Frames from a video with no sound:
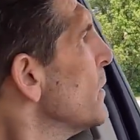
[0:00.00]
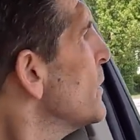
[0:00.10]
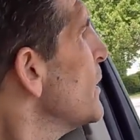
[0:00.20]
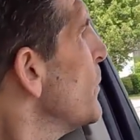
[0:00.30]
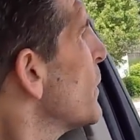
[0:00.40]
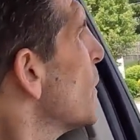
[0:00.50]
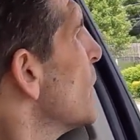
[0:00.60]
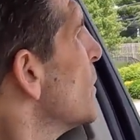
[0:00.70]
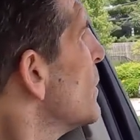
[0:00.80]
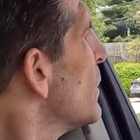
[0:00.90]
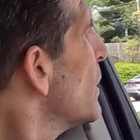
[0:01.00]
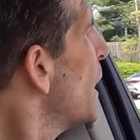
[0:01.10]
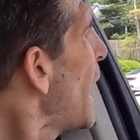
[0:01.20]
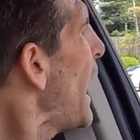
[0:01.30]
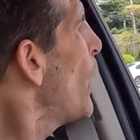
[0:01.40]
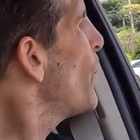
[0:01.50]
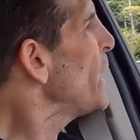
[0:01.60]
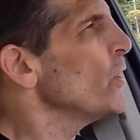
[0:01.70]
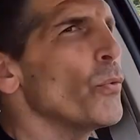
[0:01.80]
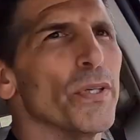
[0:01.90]
see what the
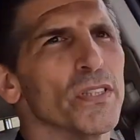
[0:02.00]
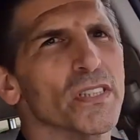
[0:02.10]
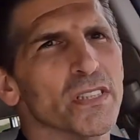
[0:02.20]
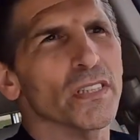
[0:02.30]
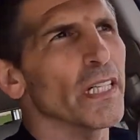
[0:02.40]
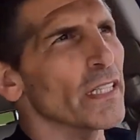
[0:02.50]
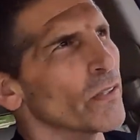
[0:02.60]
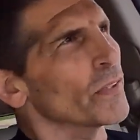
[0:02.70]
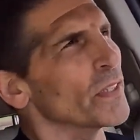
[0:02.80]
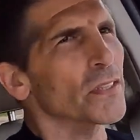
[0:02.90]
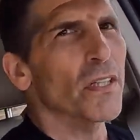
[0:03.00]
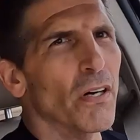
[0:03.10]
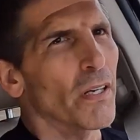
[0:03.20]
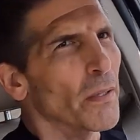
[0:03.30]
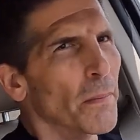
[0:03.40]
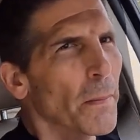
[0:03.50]
highway noise is like on this car.